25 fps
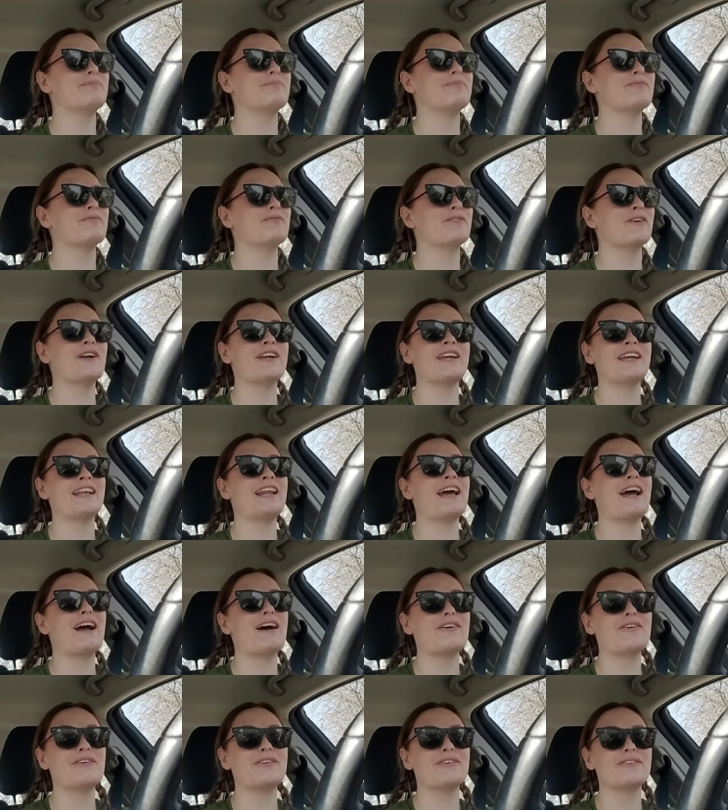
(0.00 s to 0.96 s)
freaking
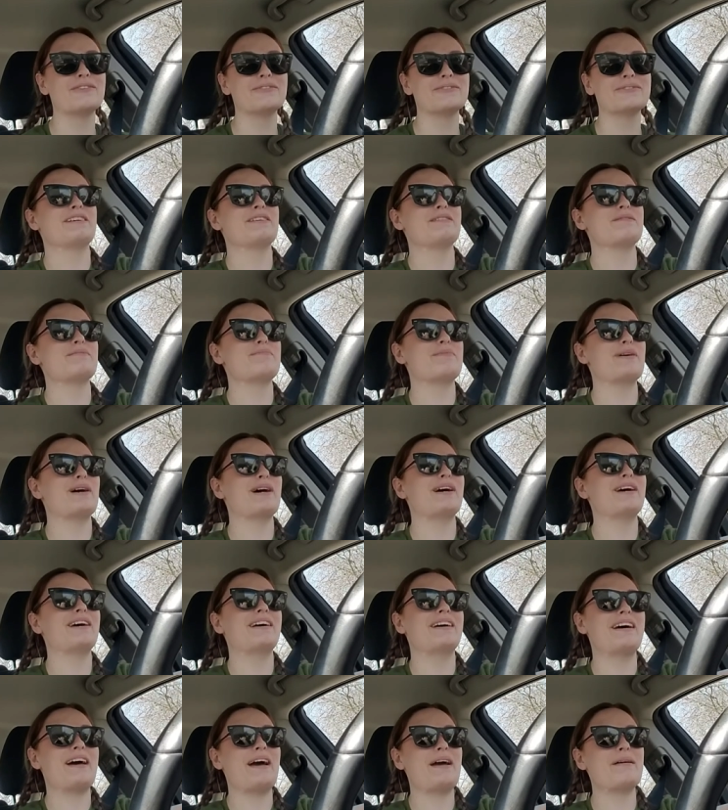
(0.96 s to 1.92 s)
out,
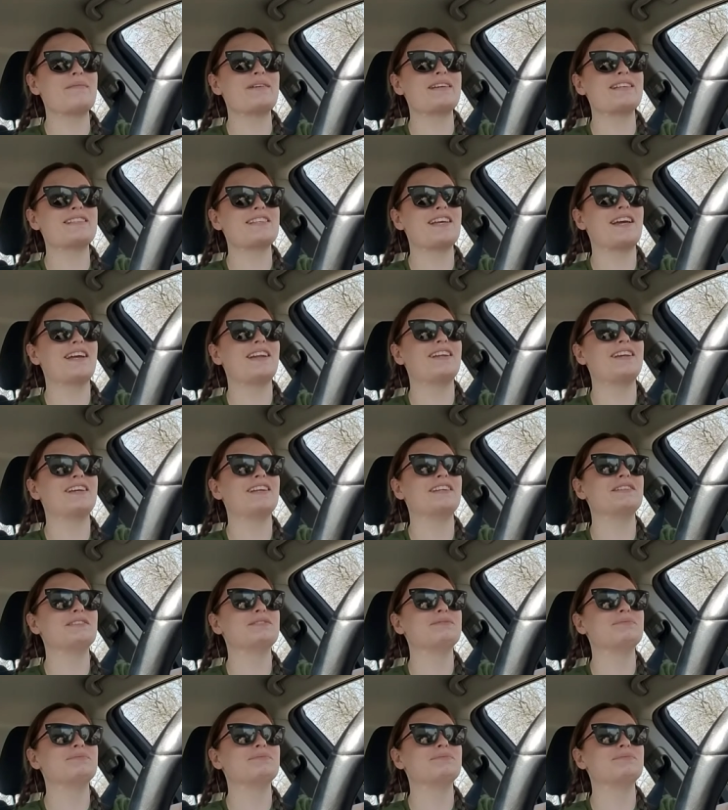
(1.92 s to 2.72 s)
but I'm excited.